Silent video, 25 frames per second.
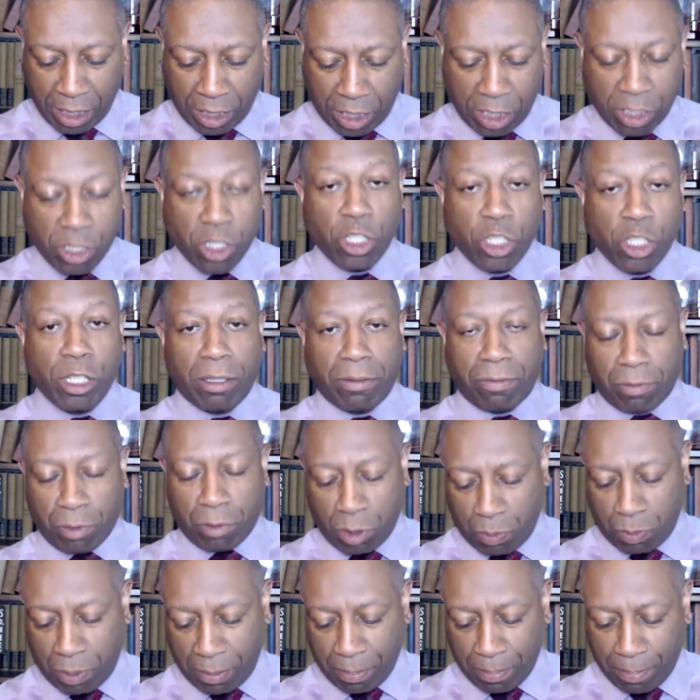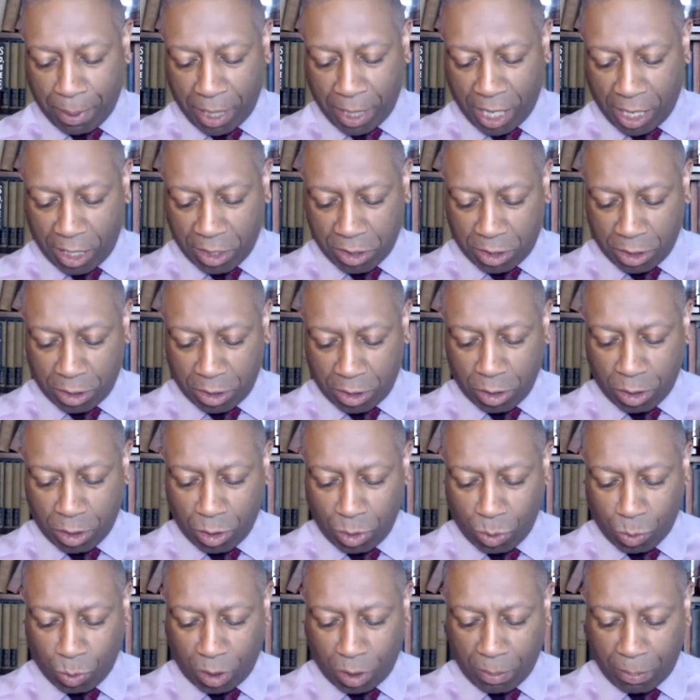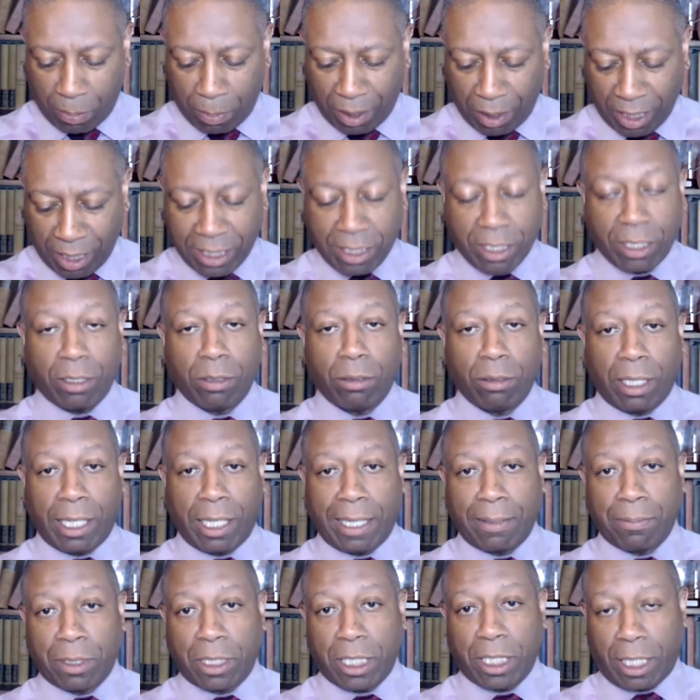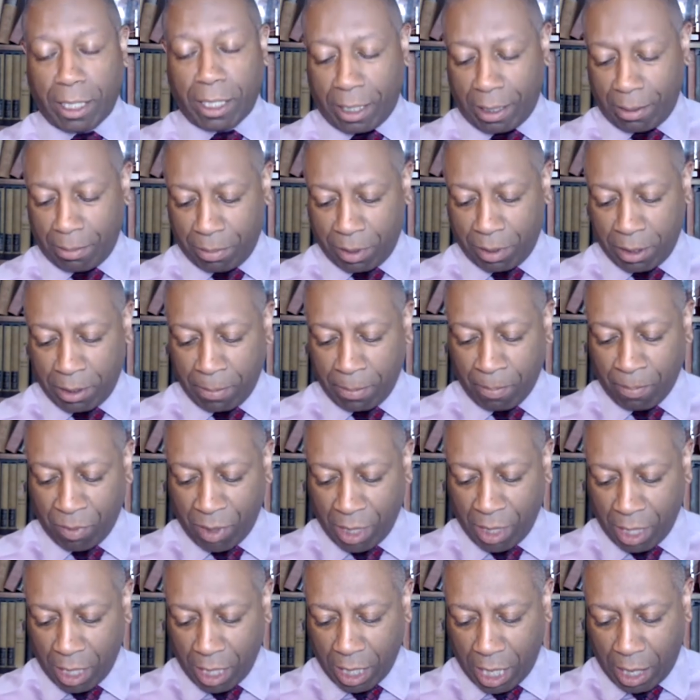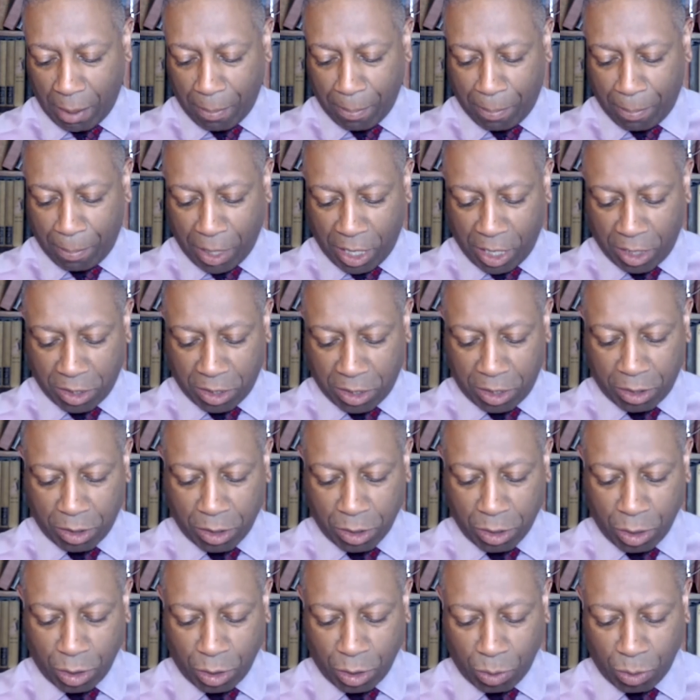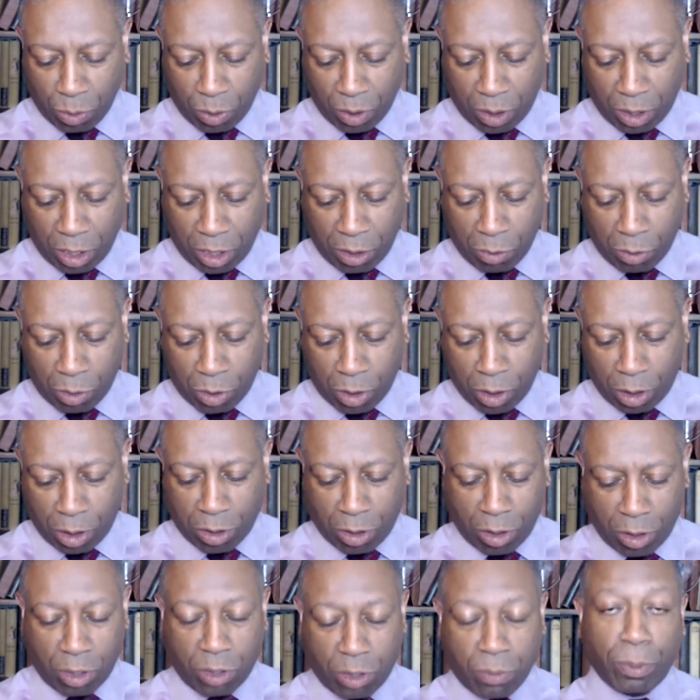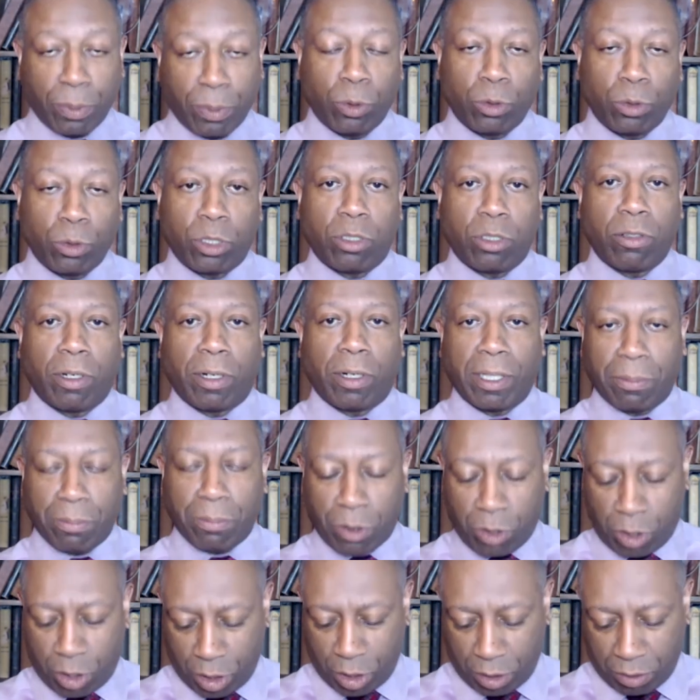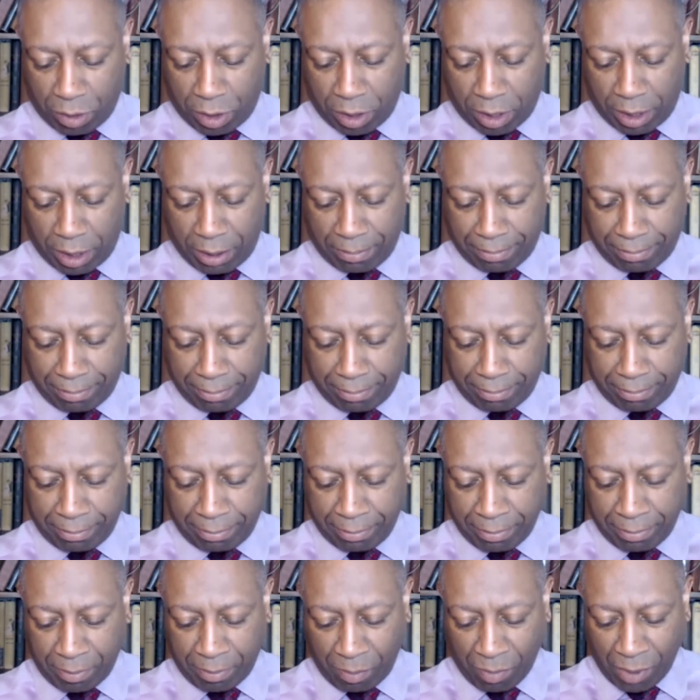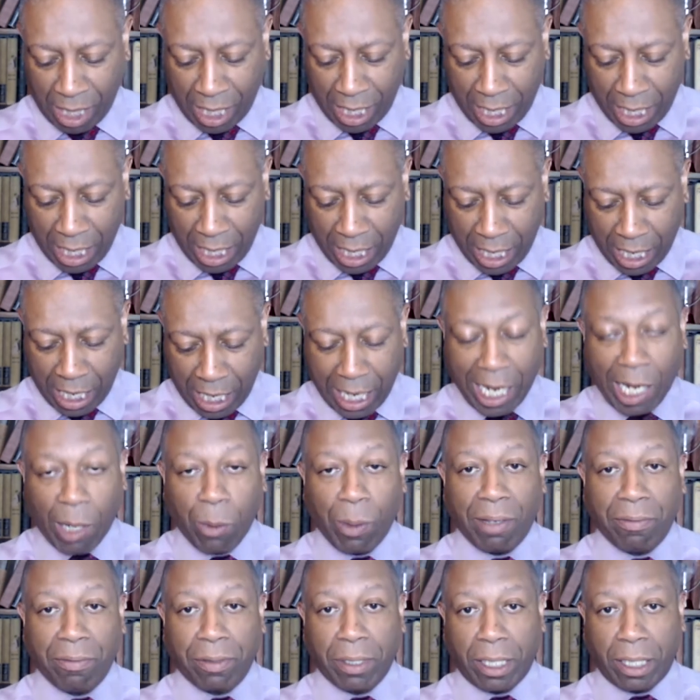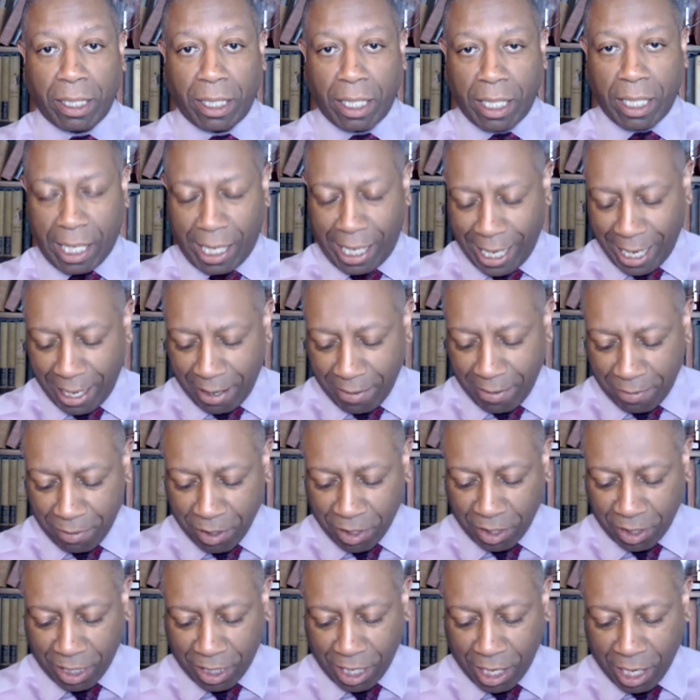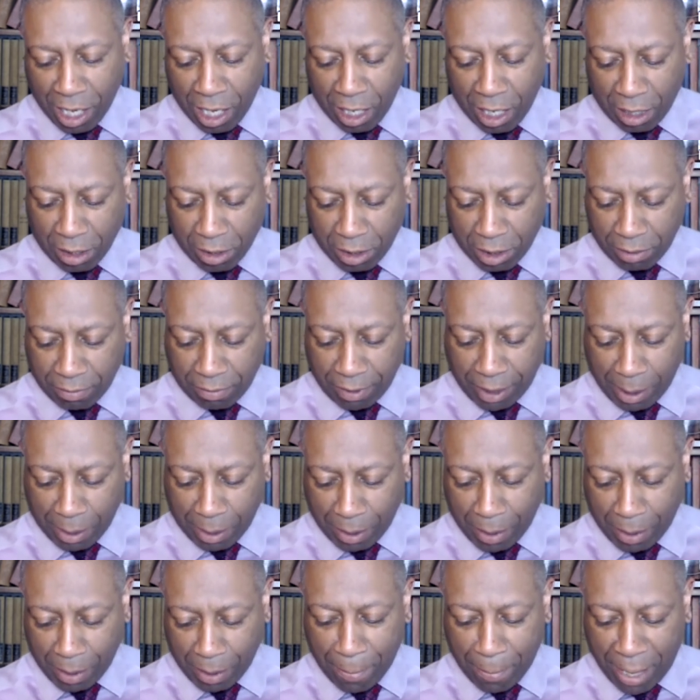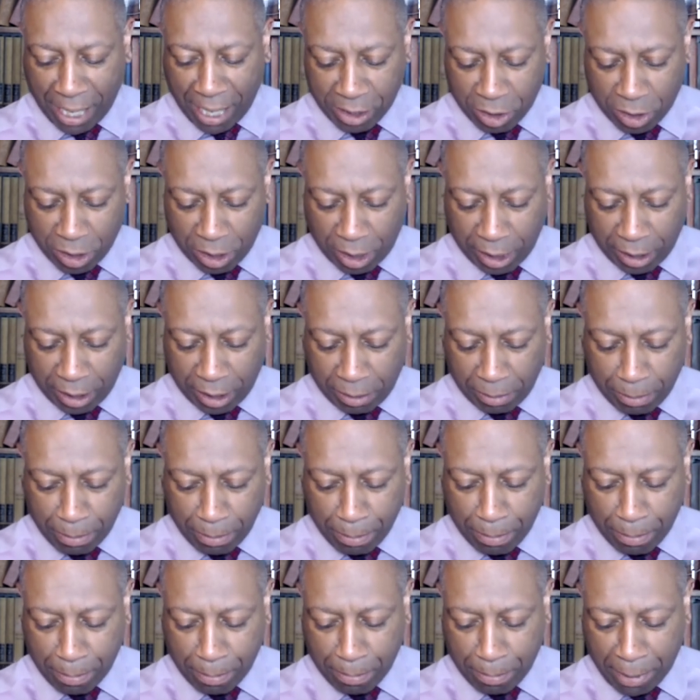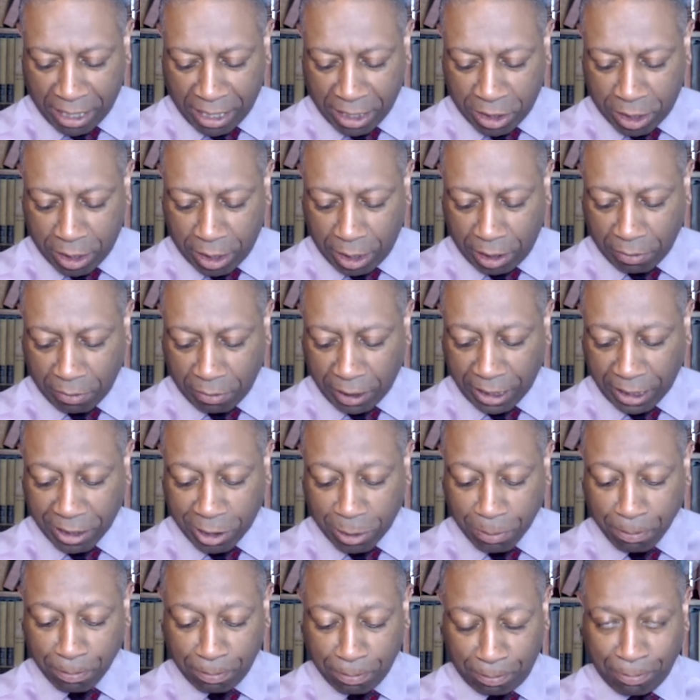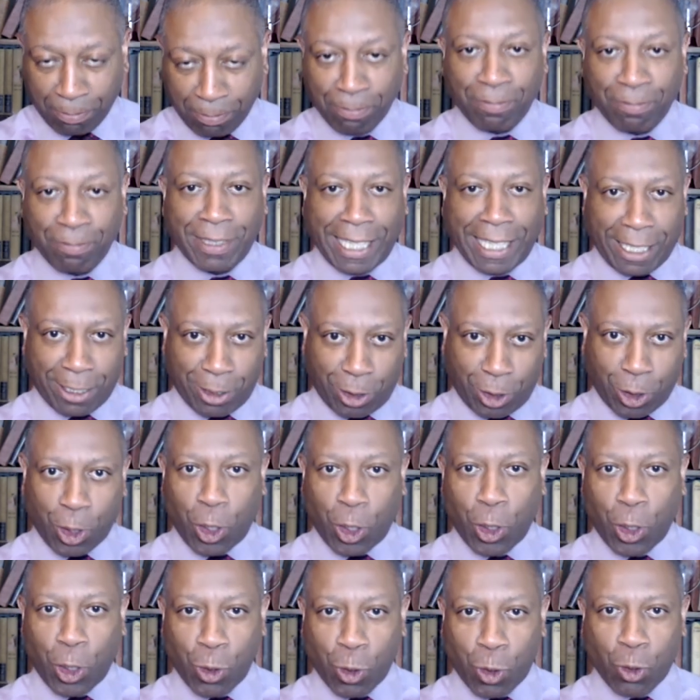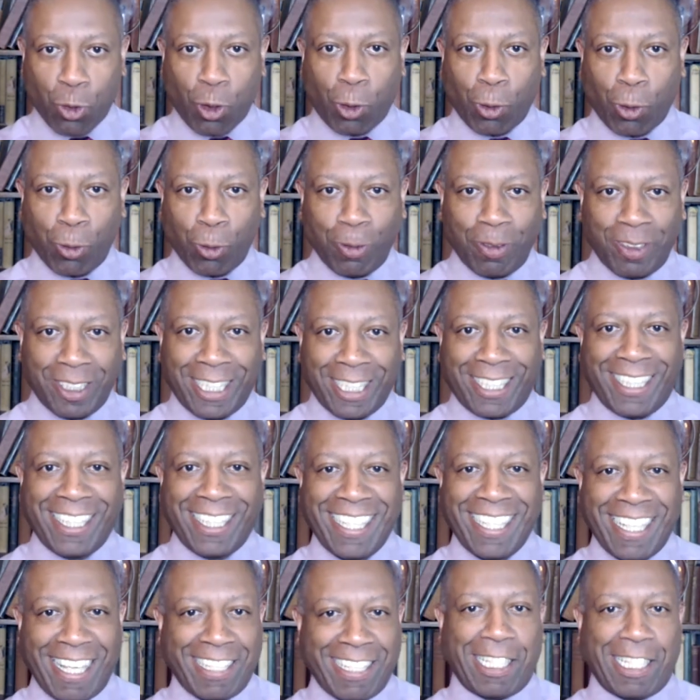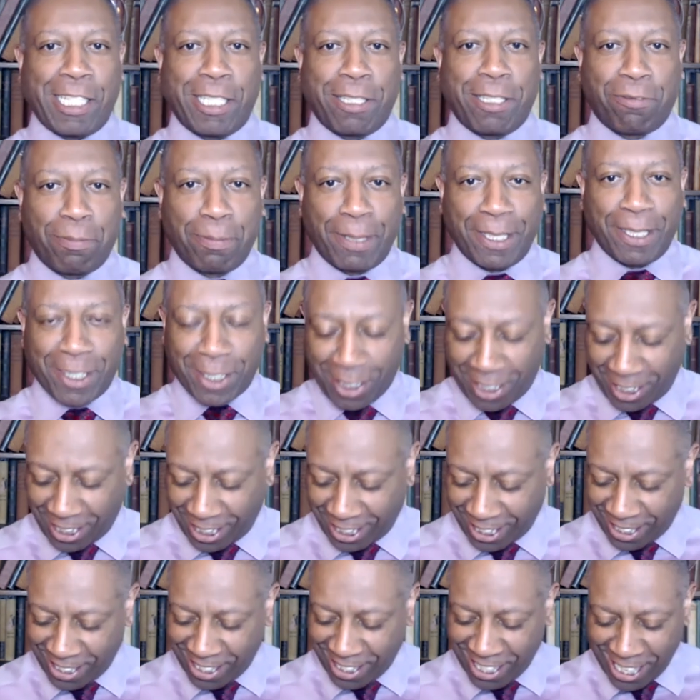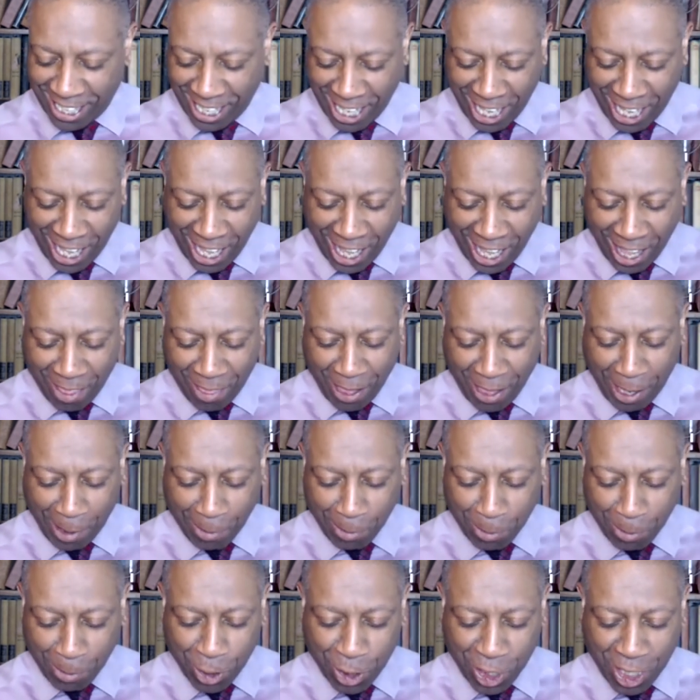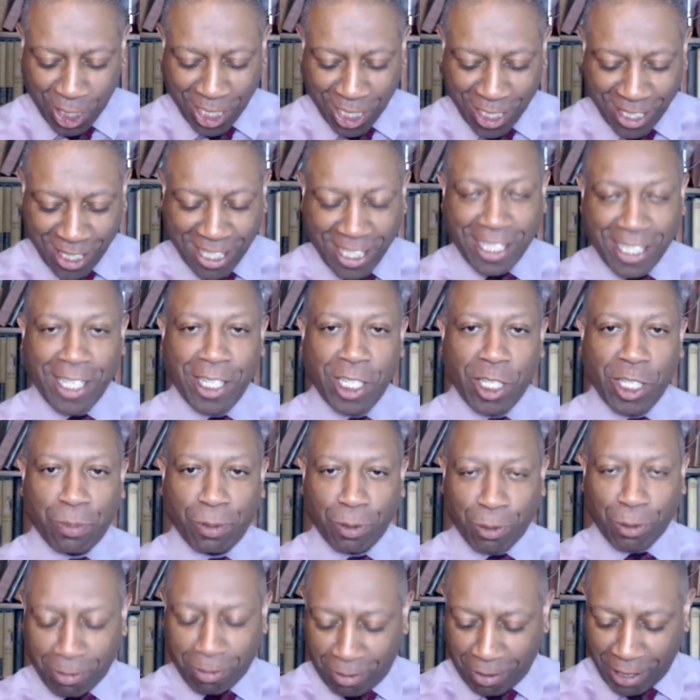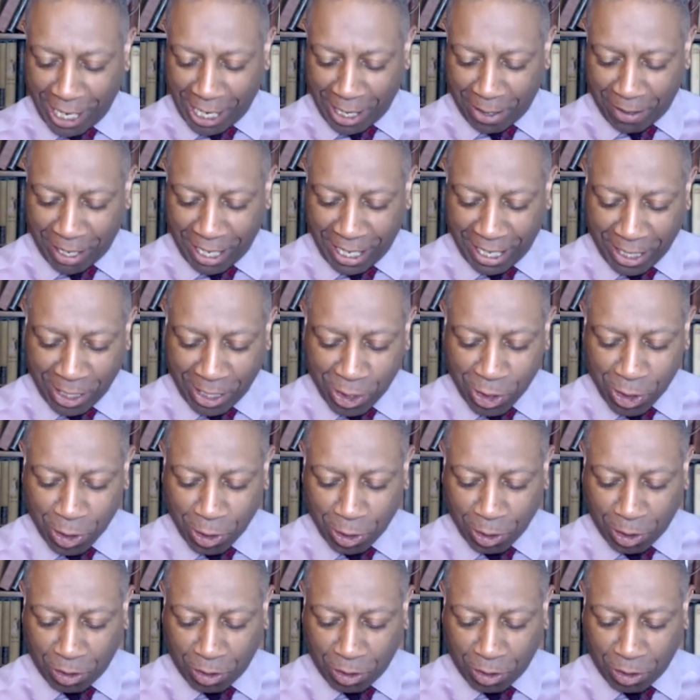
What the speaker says: This shift has been partially to do with the political landscape and partially to do with the Youth Justice Board's growing maturity. However, even at the heart of our managerialism, that's control, it's easier for me to say, there was considerable variation